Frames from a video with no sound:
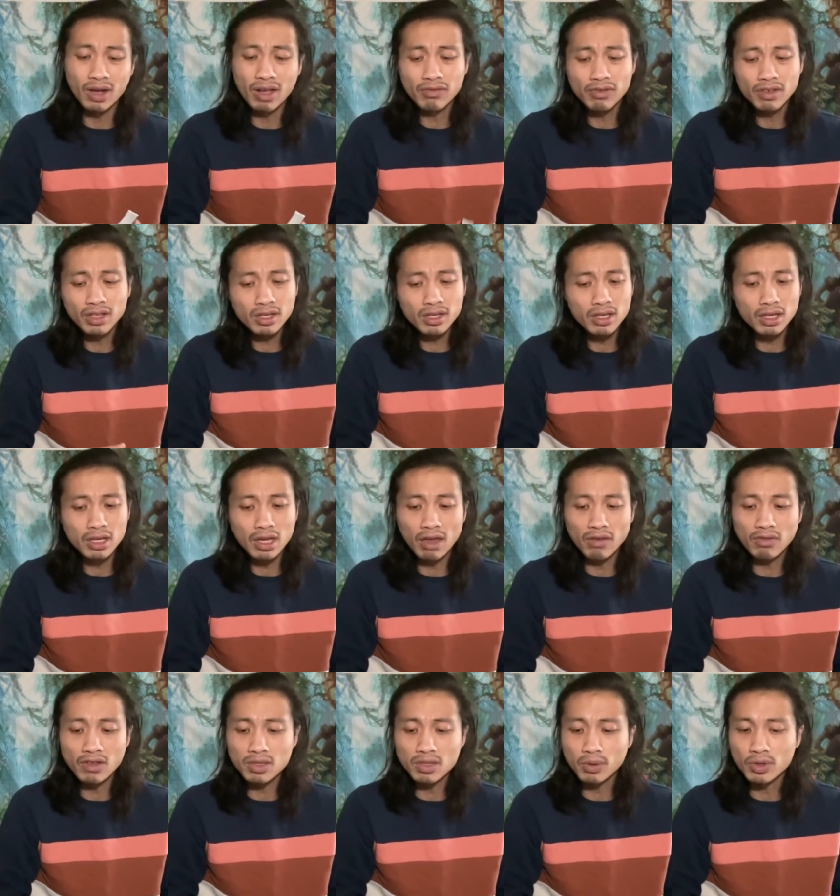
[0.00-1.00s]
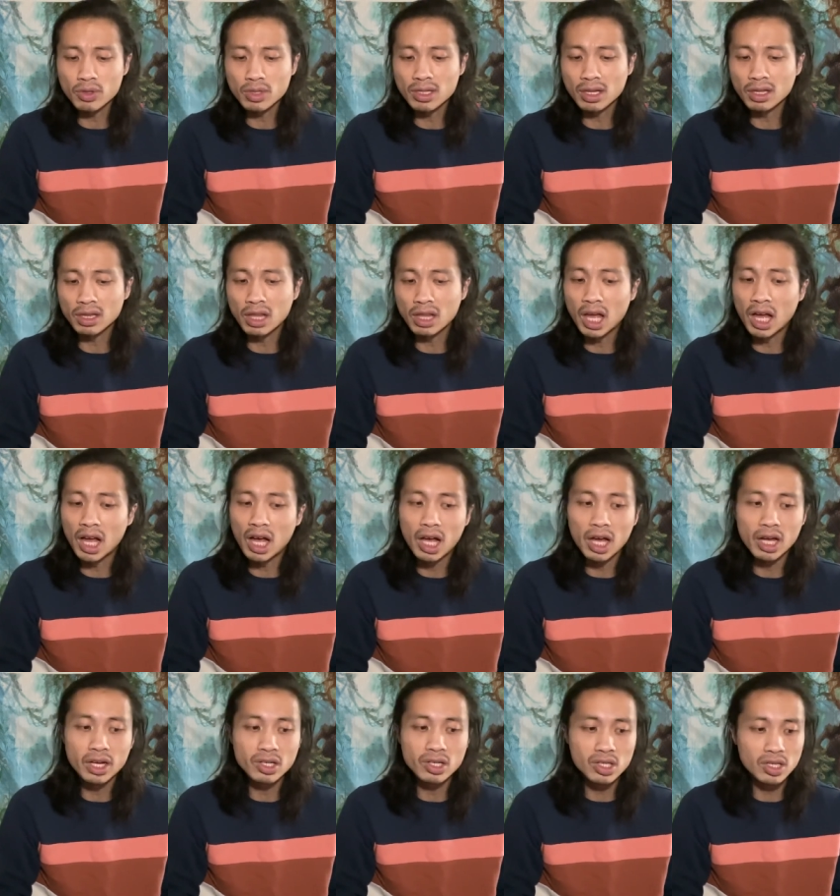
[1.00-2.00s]
I feel like you gave this person a
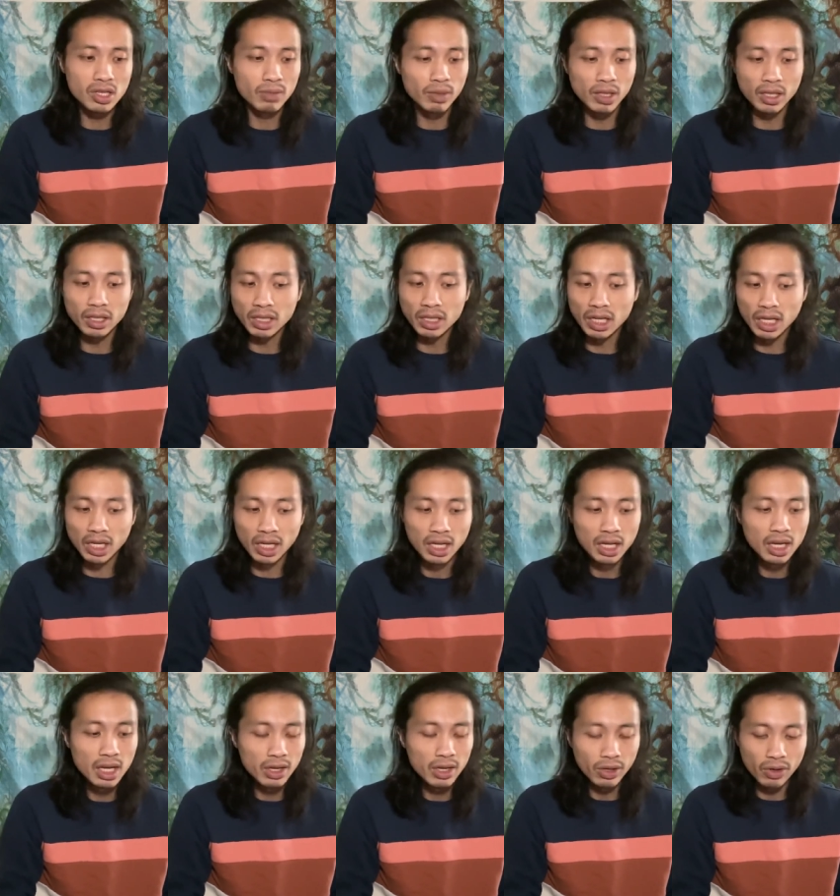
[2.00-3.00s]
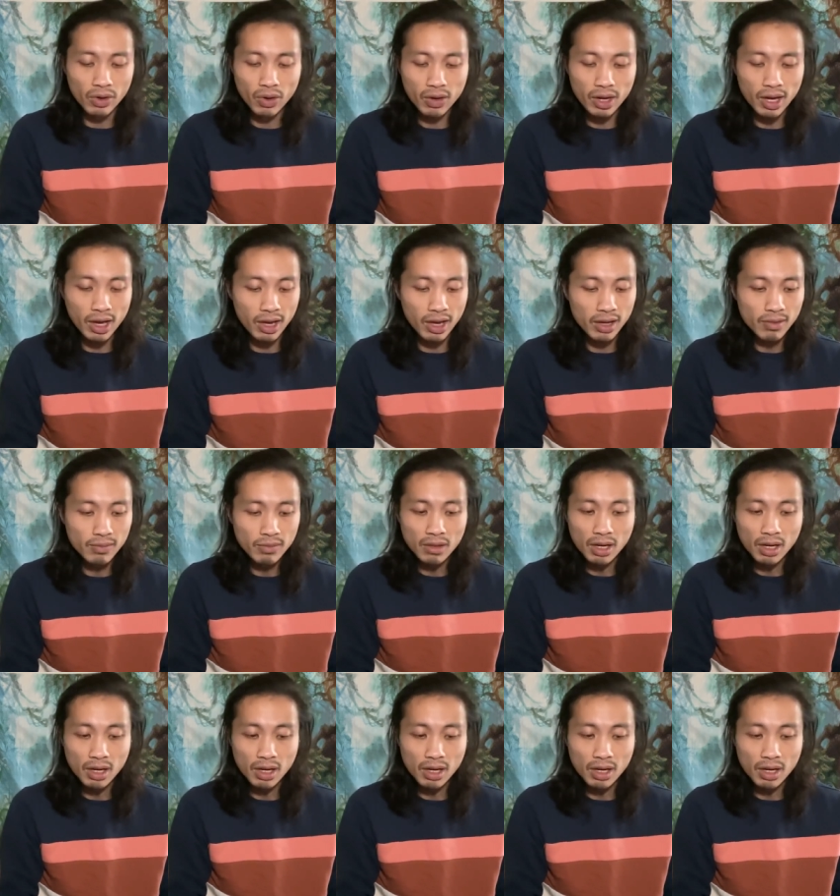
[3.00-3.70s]
lot of stability, okay?